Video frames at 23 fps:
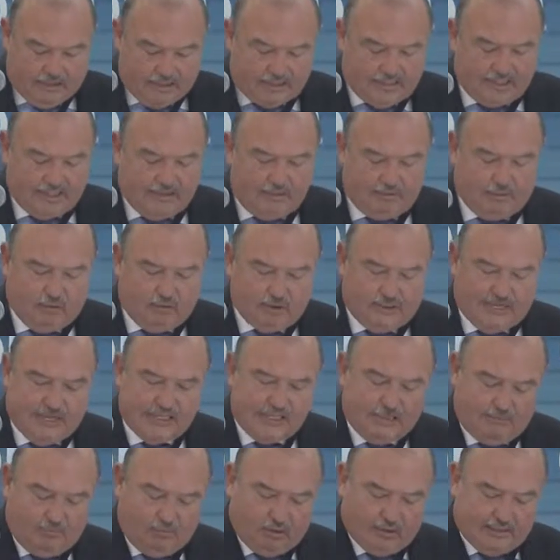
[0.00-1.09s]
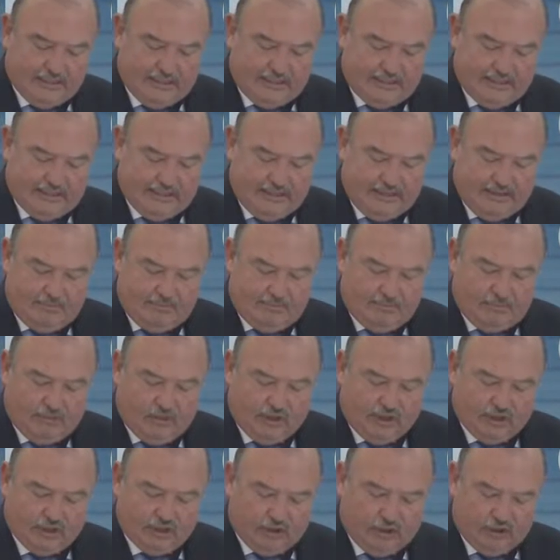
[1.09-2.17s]
by new metrics that
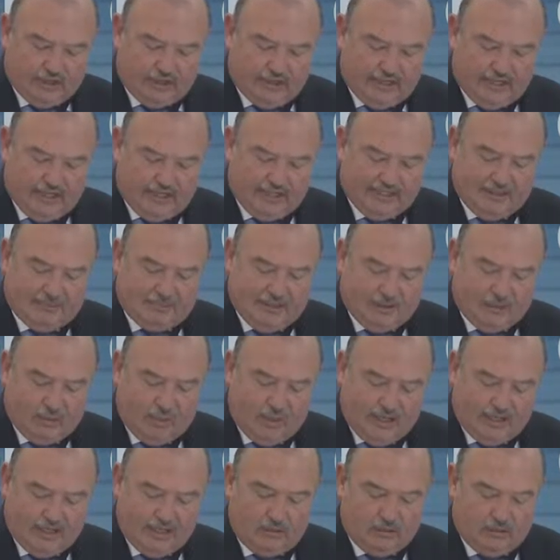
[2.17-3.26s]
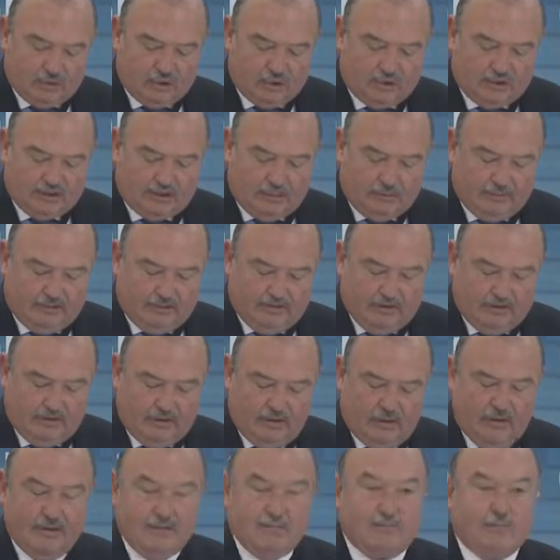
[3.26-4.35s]
concretely and
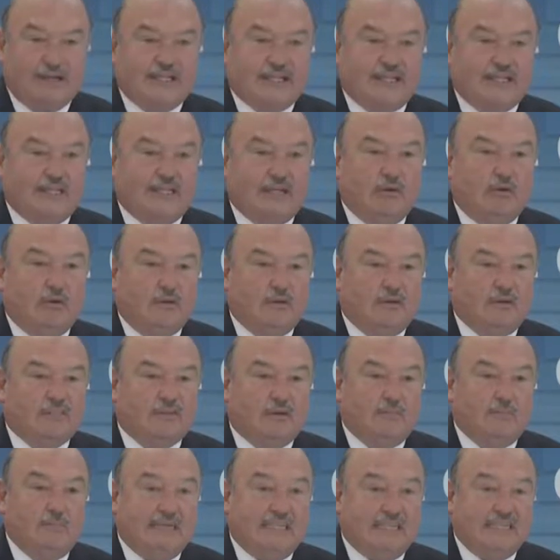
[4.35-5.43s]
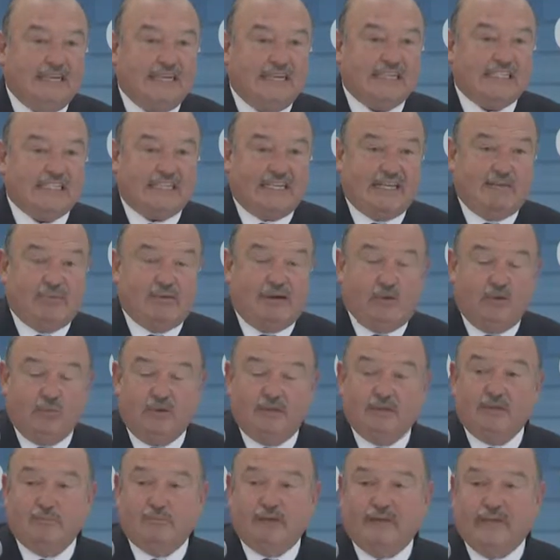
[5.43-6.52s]
specifically evaluate the quality of information
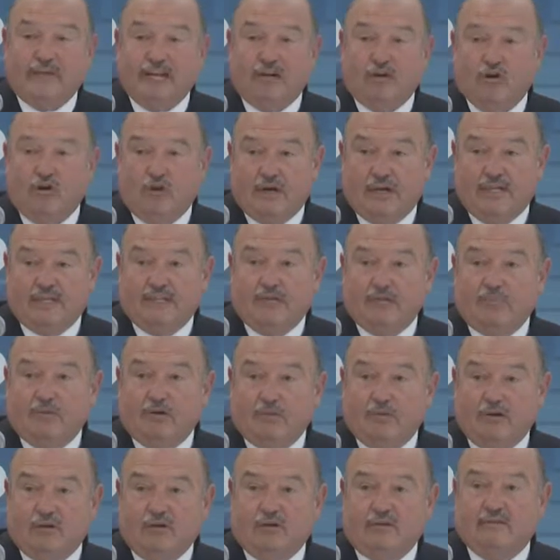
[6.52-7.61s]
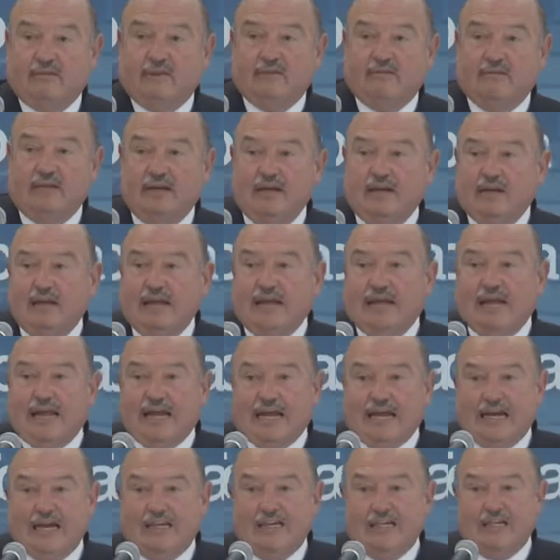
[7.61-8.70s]
services that are being provided
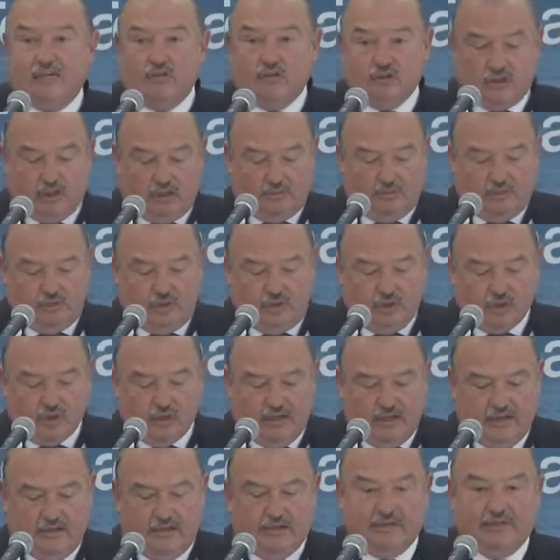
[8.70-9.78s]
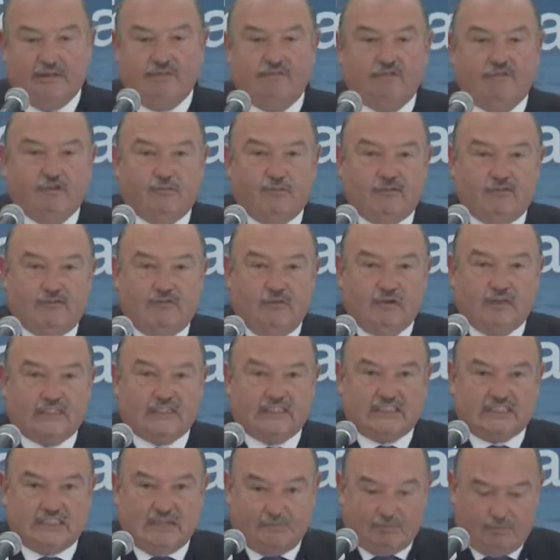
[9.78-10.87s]
based on this massive
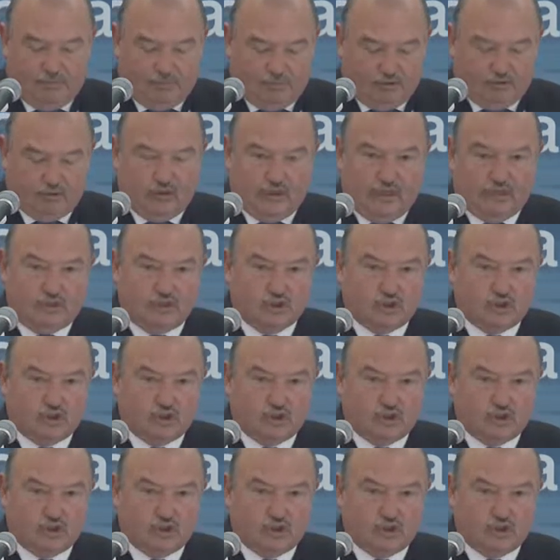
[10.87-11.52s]
treatment of data.